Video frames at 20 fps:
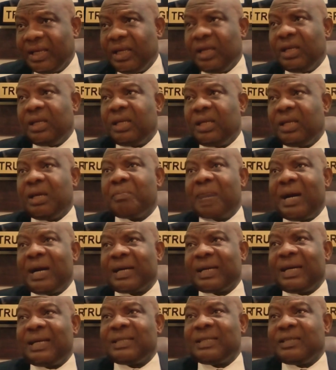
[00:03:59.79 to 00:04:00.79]
In the
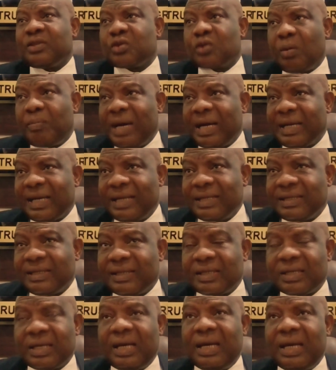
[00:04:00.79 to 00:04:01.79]
market, in stock market
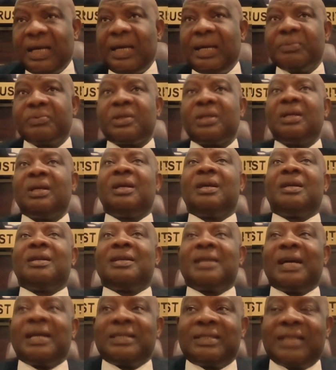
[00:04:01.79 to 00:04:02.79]
itself,
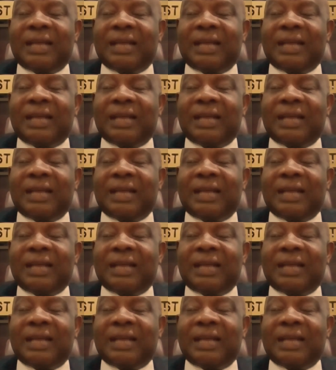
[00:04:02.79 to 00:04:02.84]
there is